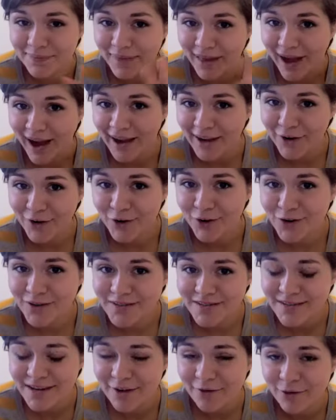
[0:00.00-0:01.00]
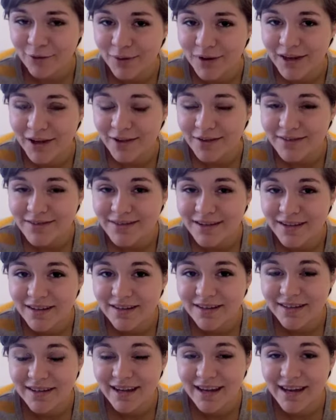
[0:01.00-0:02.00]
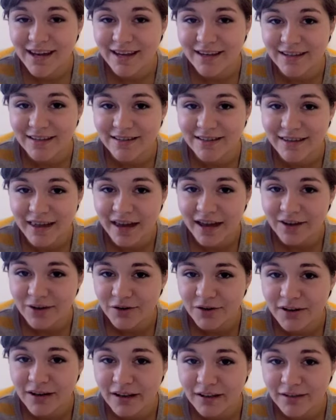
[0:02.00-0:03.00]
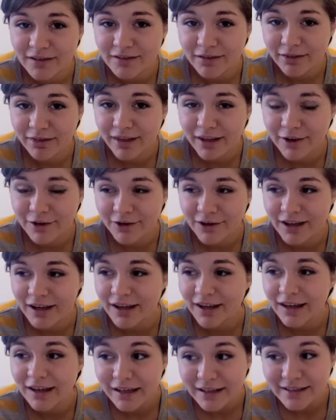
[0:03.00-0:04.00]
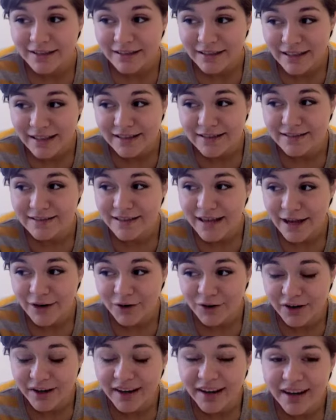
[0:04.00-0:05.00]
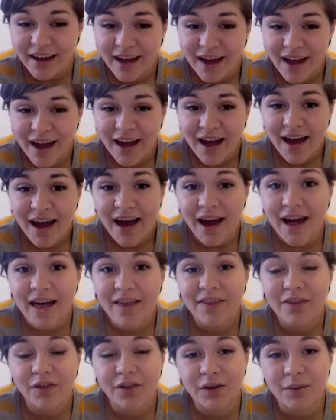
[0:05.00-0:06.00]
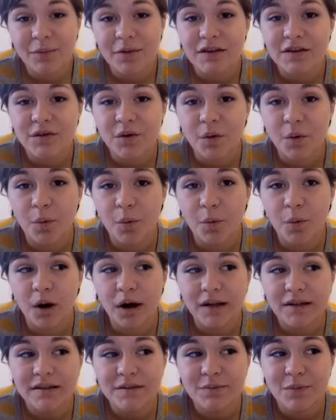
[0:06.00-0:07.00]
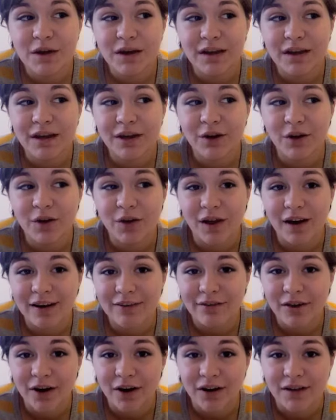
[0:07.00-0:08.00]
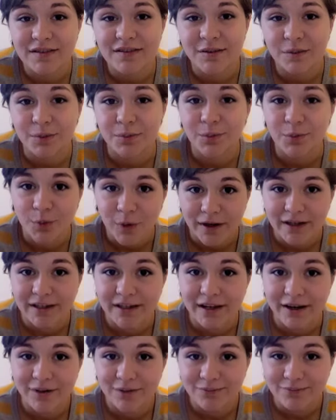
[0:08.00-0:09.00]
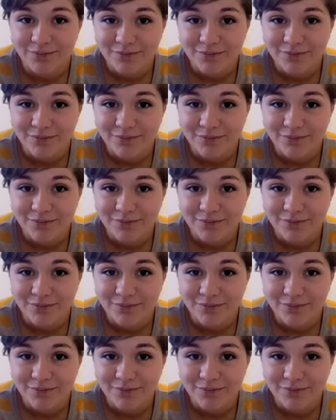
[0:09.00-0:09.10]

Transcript: Hi girls and everyone else. Today is Saturday, Saturday, today is Saturday, and the theme is what's making your life awesome right now.